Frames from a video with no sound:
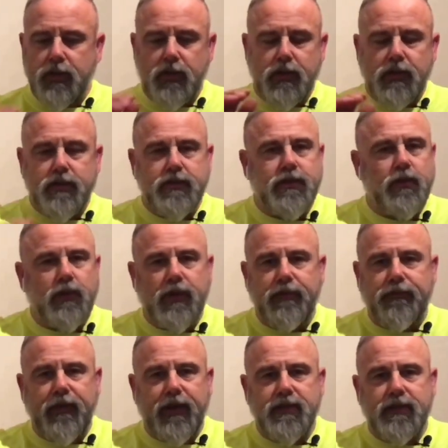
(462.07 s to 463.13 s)
still did a
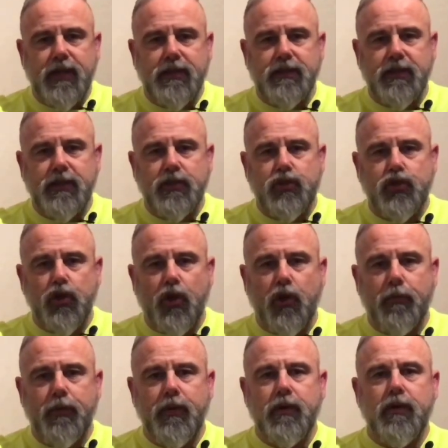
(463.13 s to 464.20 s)
fantastic
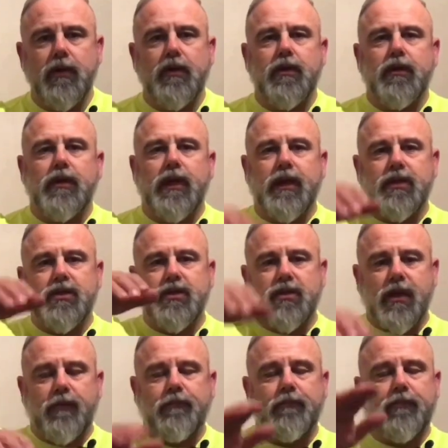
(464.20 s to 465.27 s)
job. That
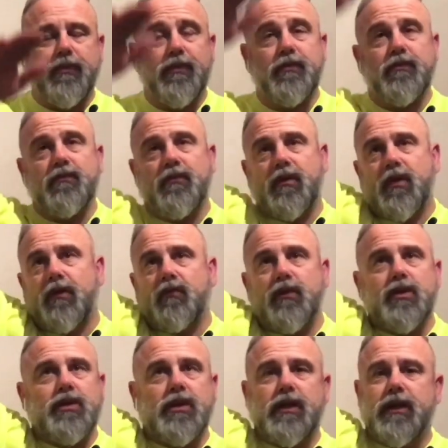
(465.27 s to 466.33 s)
stump
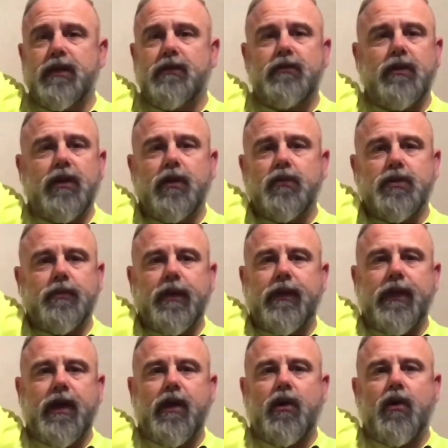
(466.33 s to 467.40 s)
originally, you know, was about
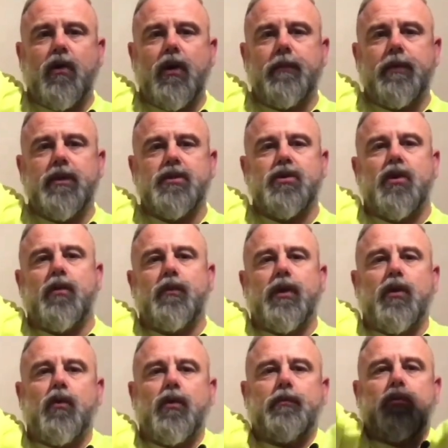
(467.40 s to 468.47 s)
that high by the time we
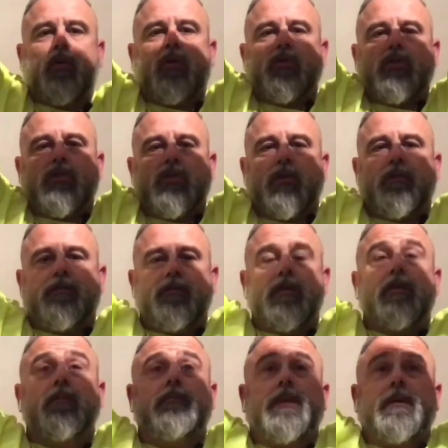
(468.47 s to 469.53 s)
got all the branches off,
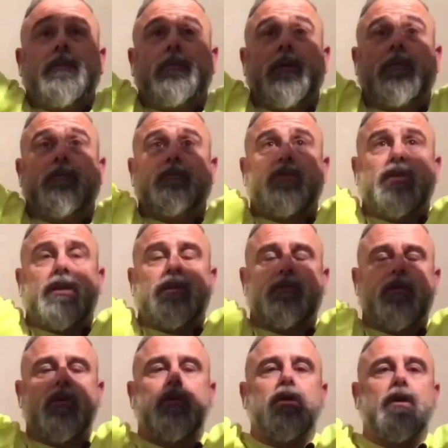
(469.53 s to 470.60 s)
maybe about 6
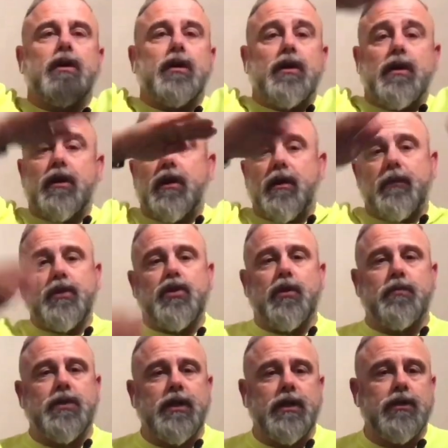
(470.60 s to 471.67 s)
foot, and we
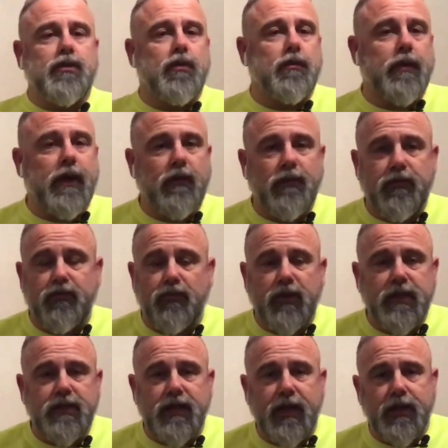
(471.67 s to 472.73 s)
chopped it into about 3
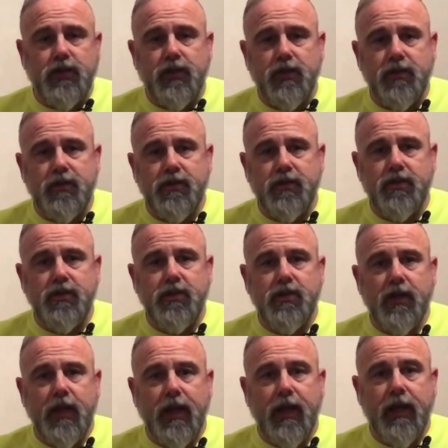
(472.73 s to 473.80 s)
sections,
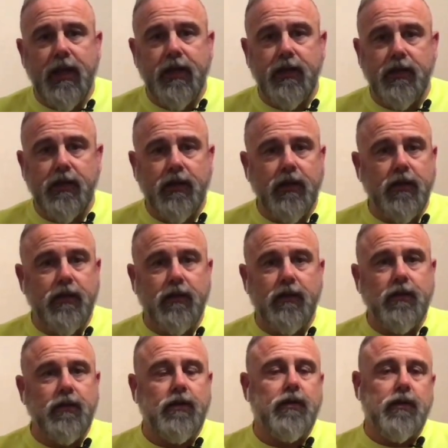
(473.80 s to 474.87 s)
and then
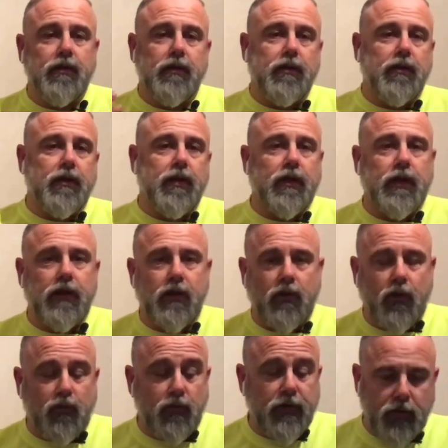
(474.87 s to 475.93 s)
I got rid of it.